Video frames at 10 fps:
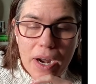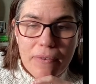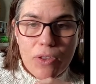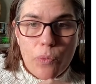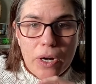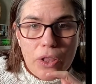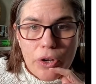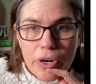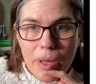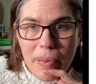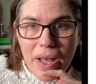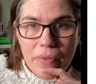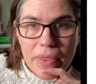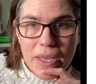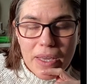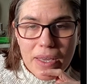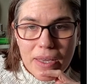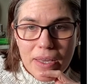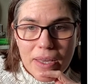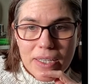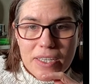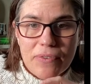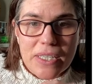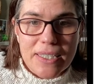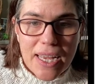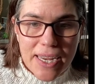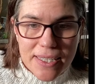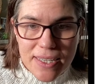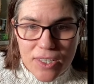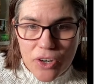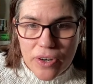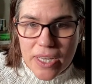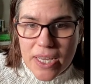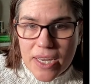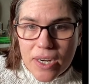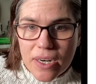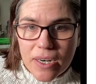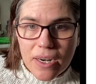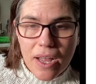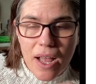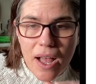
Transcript: if you want to learn about the different sizes that are here,